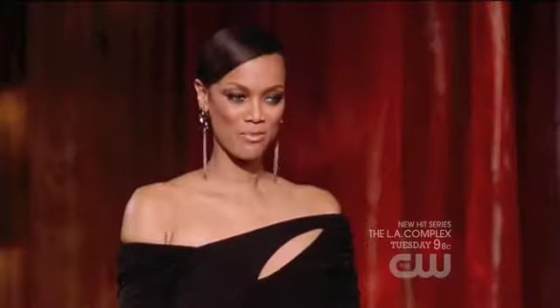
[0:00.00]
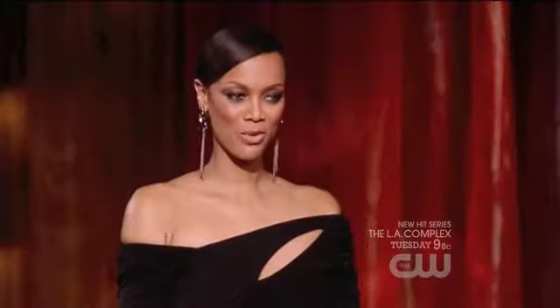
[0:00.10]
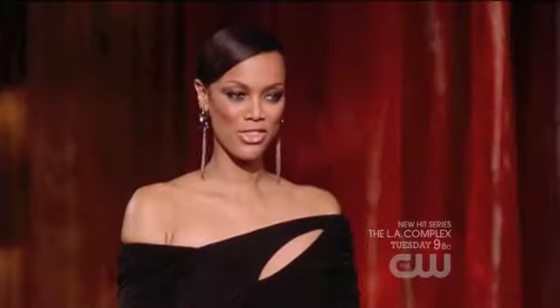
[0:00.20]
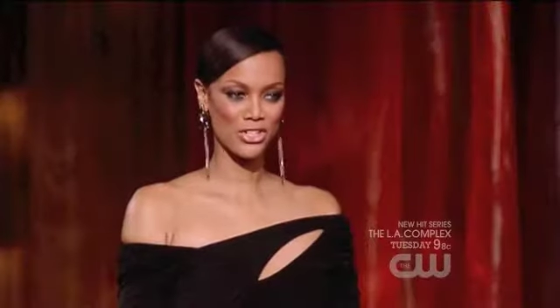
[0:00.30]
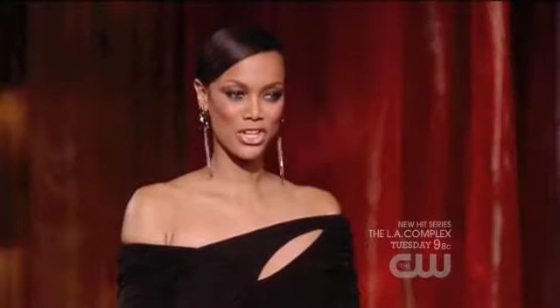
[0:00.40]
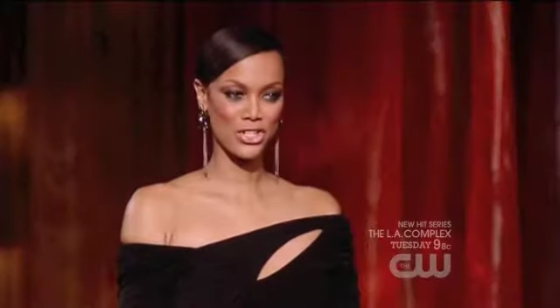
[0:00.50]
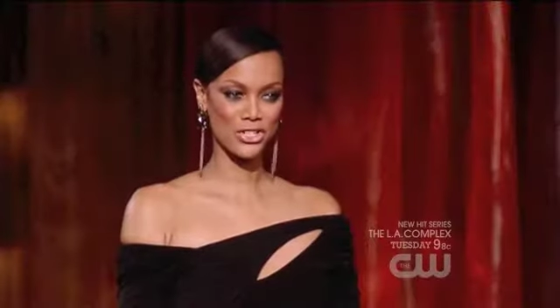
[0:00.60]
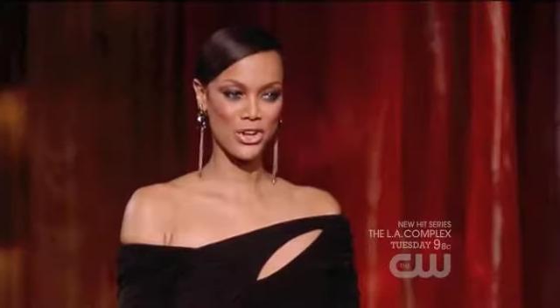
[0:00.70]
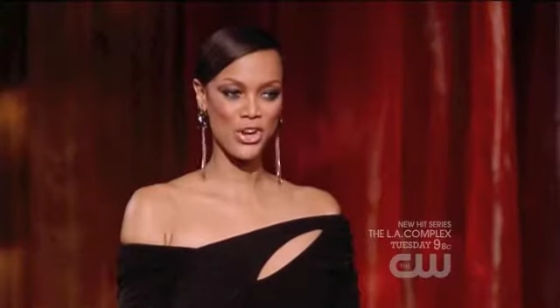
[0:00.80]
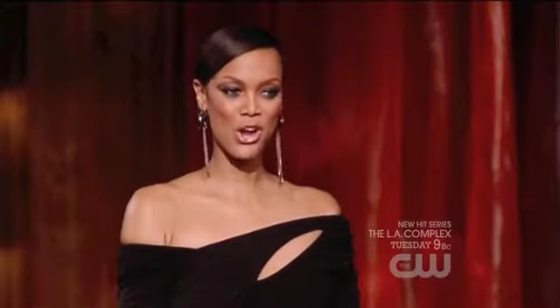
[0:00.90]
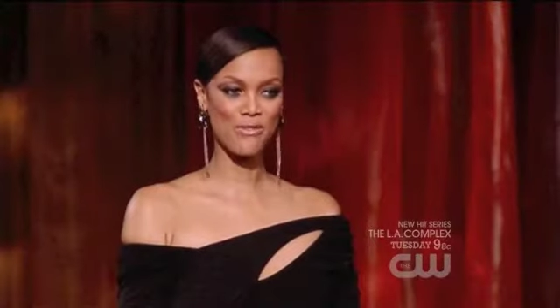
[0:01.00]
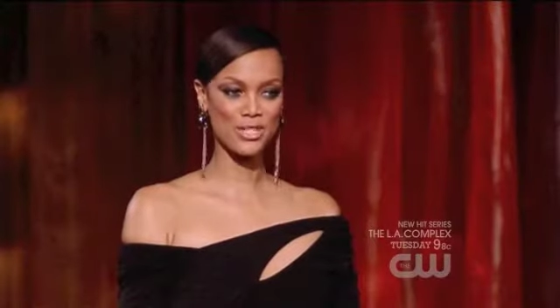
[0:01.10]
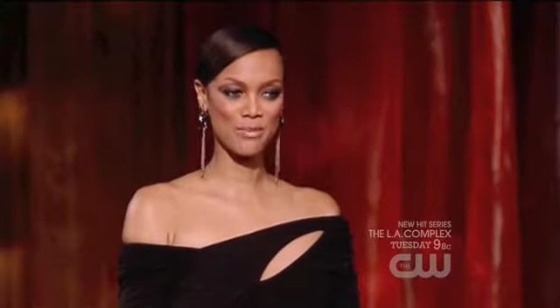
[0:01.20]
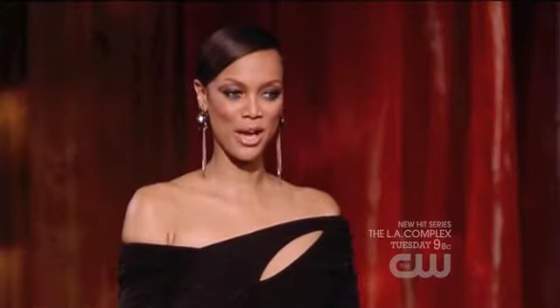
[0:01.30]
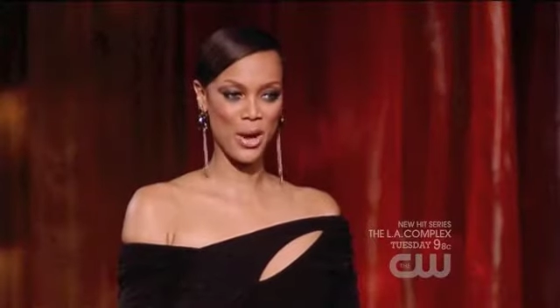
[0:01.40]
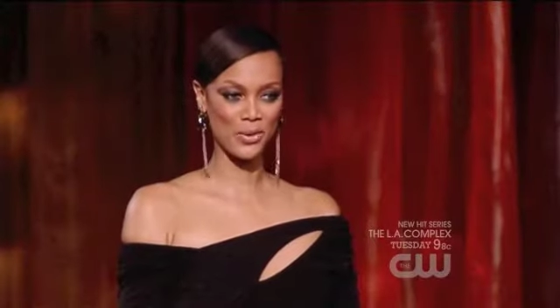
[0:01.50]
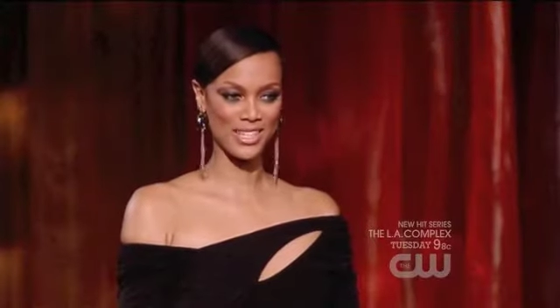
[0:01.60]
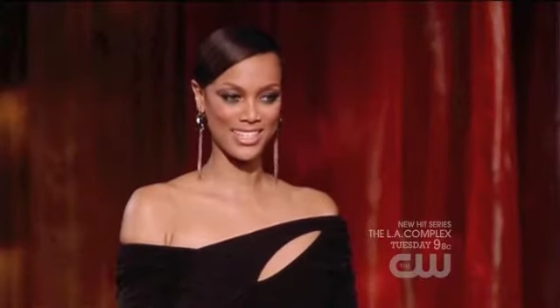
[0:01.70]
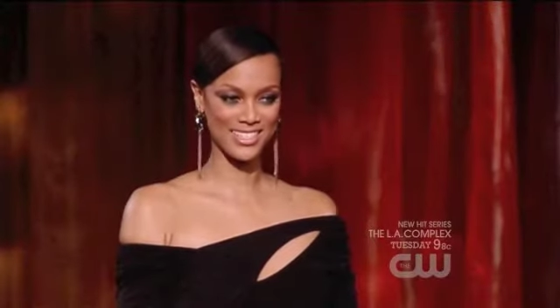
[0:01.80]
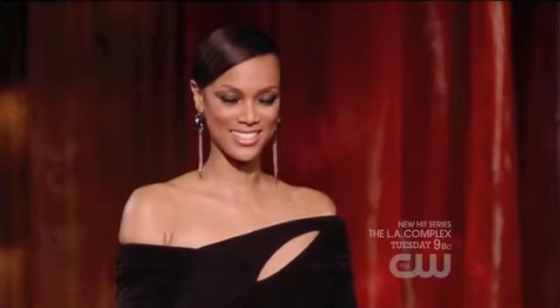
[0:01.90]
But what the judges are nervous
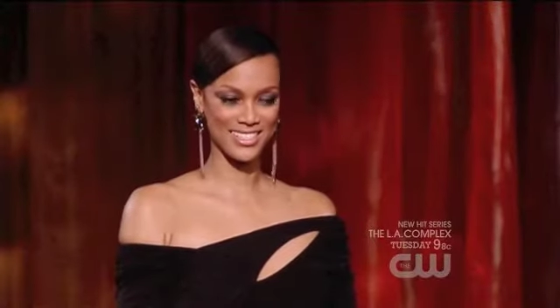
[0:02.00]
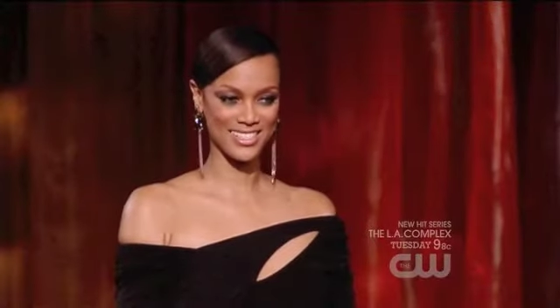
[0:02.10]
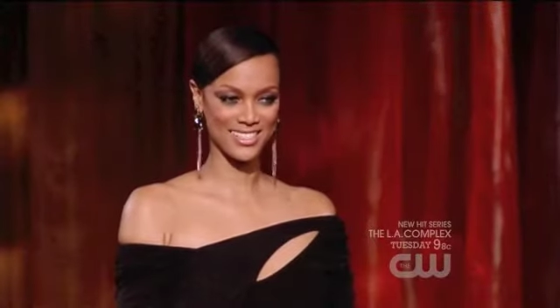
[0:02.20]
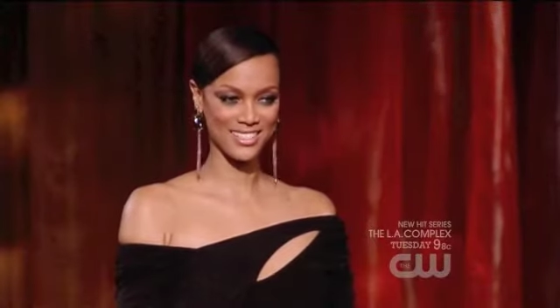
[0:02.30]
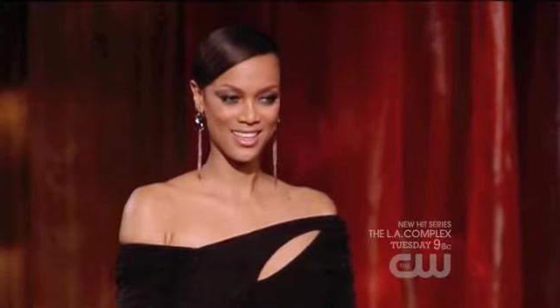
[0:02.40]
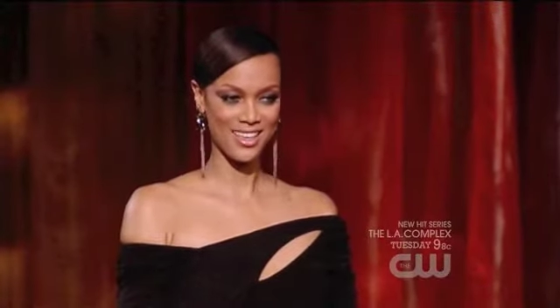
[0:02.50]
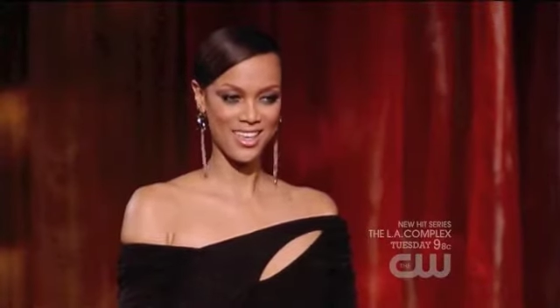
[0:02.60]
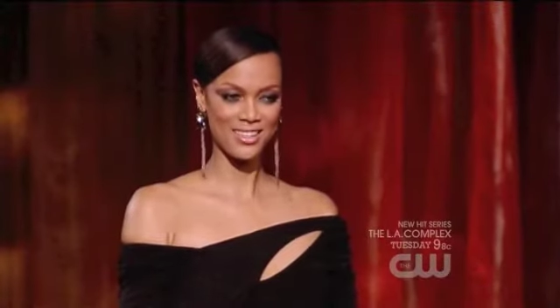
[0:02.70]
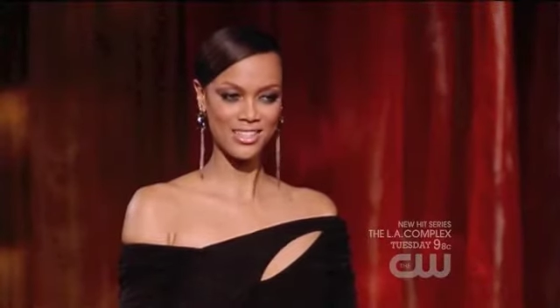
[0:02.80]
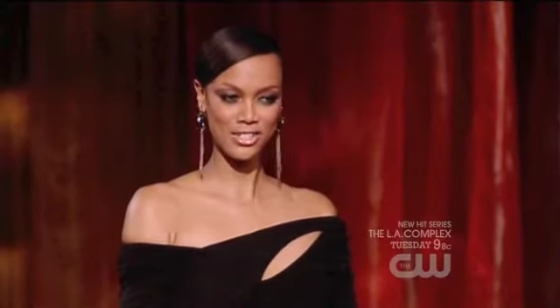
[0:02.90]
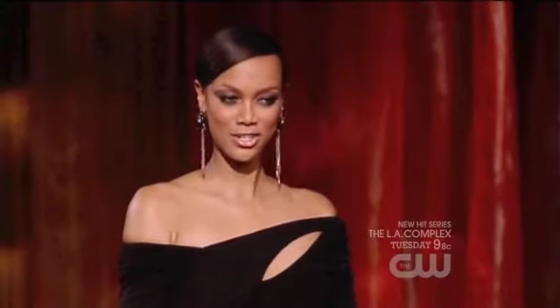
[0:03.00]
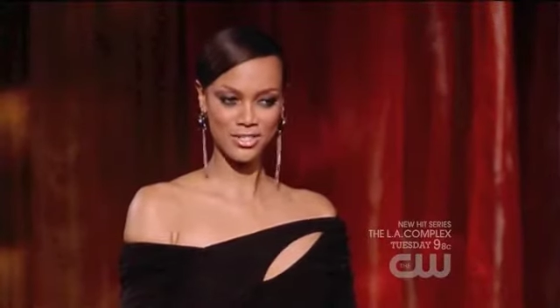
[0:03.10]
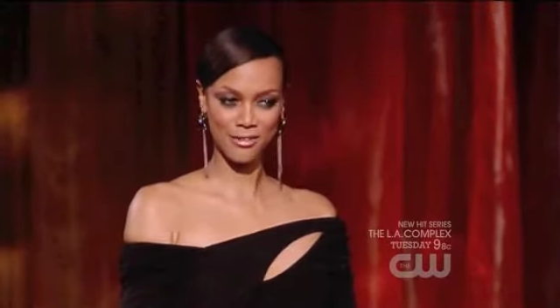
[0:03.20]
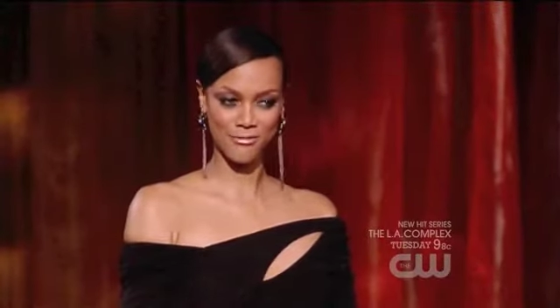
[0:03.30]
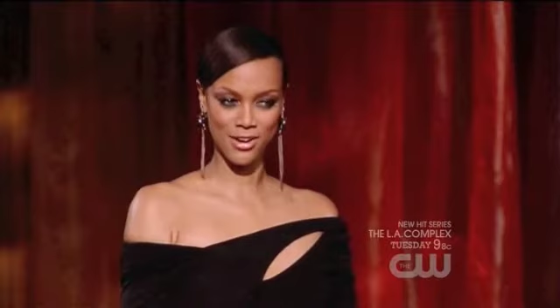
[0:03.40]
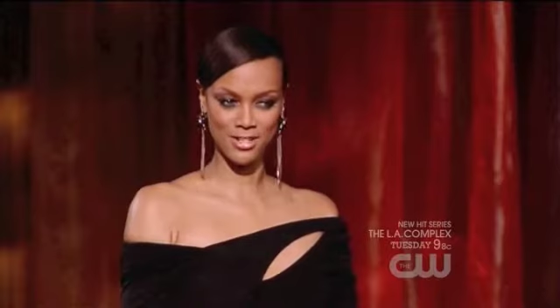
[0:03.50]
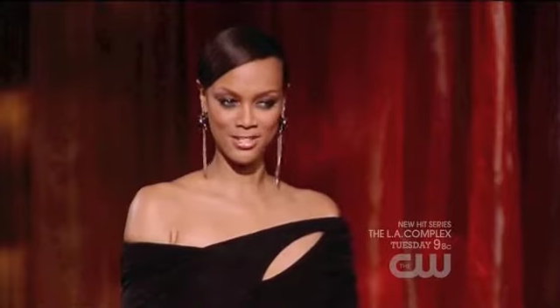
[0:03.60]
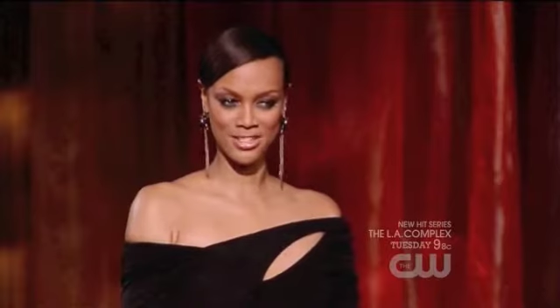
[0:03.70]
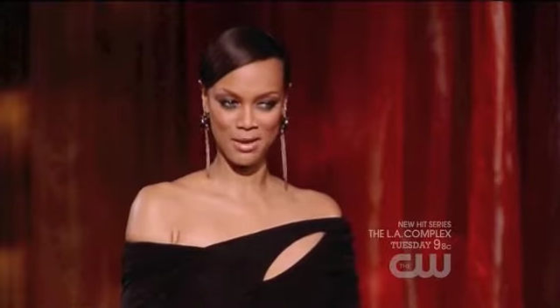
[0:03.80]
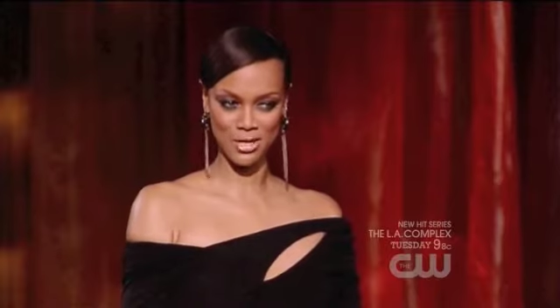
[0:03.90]
about is it just a
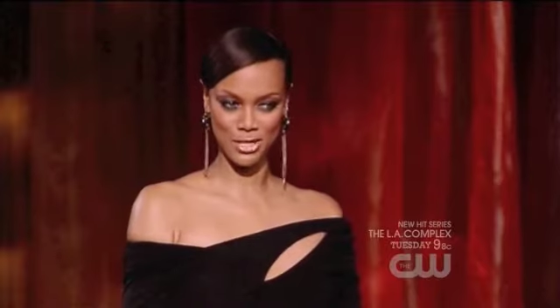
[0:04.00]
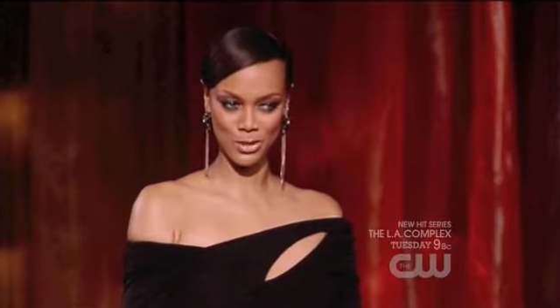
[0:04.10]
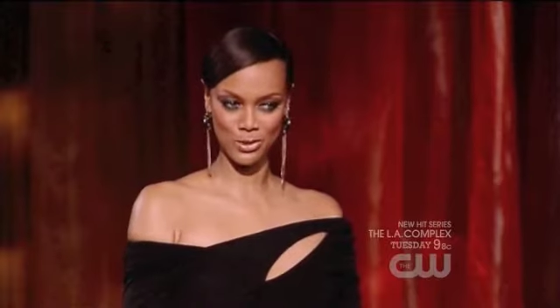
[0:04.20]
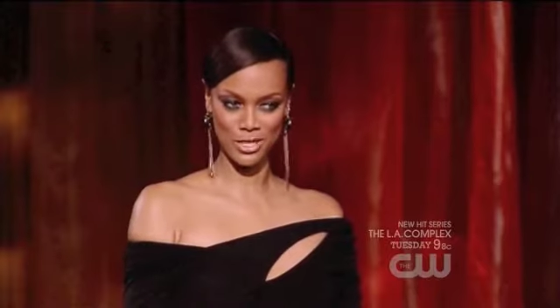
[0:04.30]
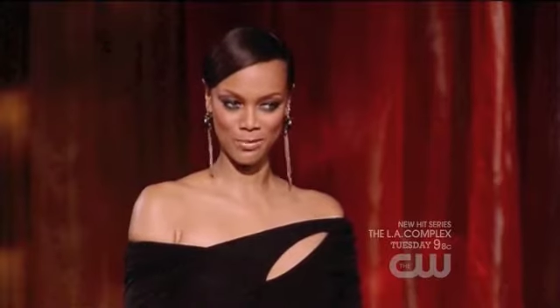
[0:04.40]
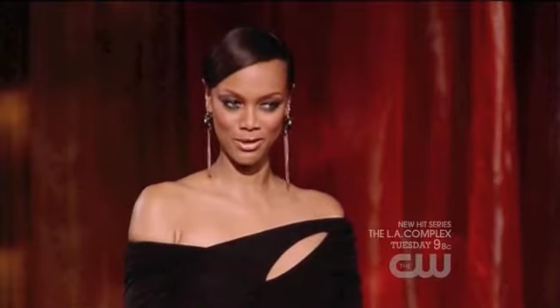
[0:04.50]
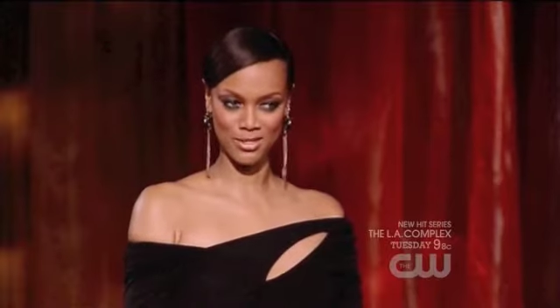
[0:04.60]
fun Debbie Dozy